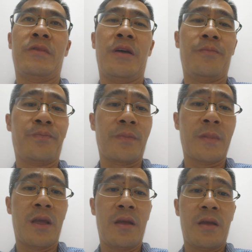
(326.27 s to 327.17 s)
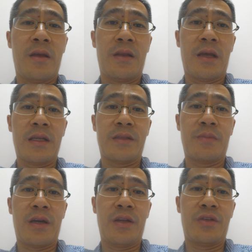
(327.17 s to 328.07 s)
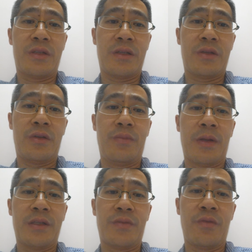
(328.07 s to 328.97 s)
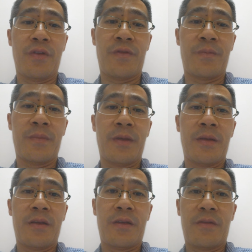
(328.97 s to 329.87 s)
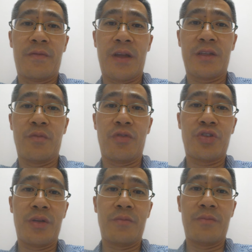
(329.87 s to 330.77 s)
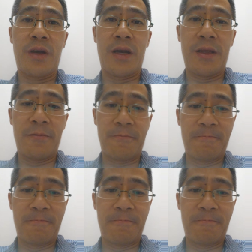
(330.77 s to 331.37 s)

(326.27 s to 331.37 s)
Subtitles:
Well, that's my 2 pence worth. Thanks for watching. Bye.